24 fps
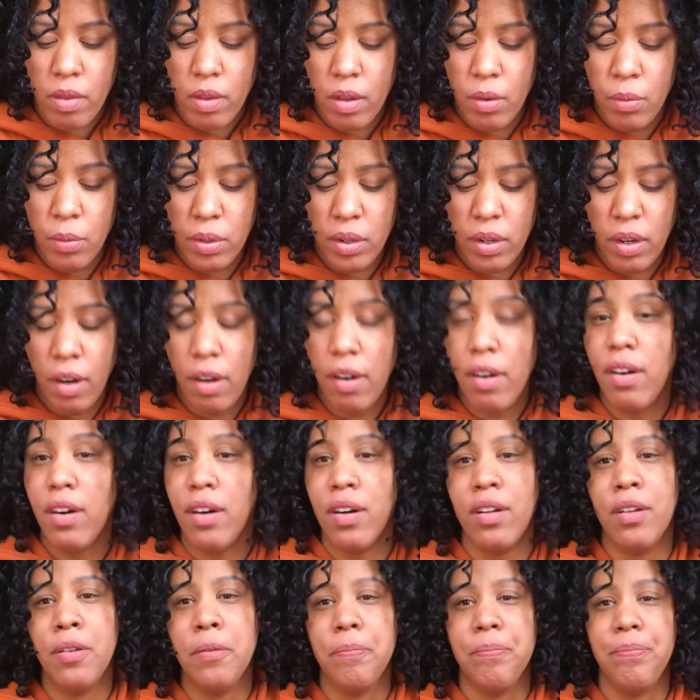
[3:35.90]
We're
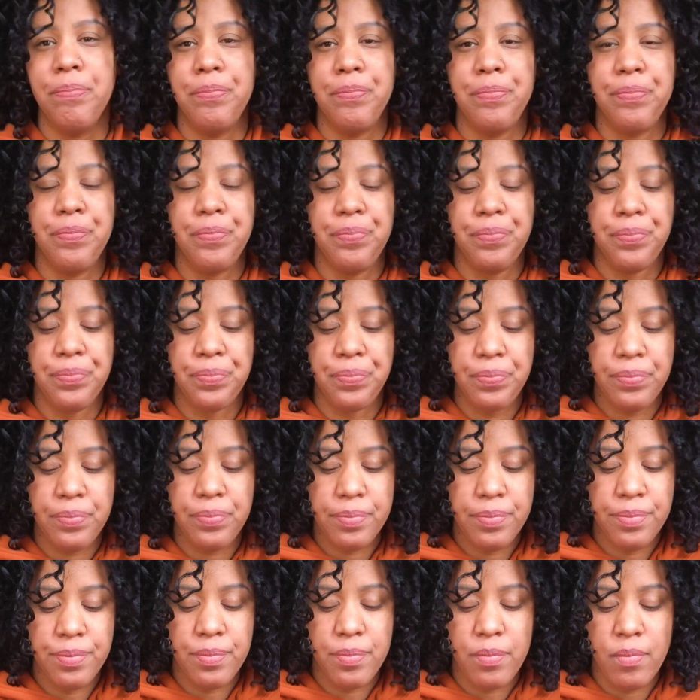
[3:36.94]
all
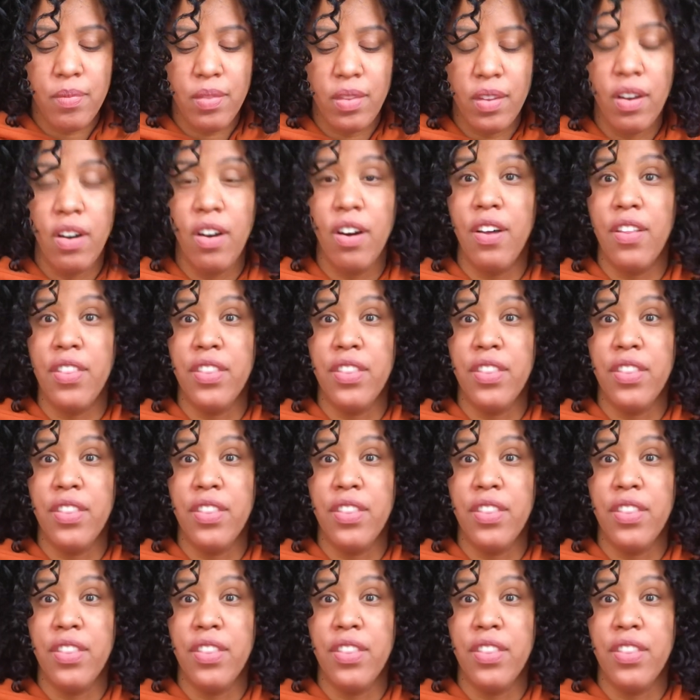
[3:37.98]
on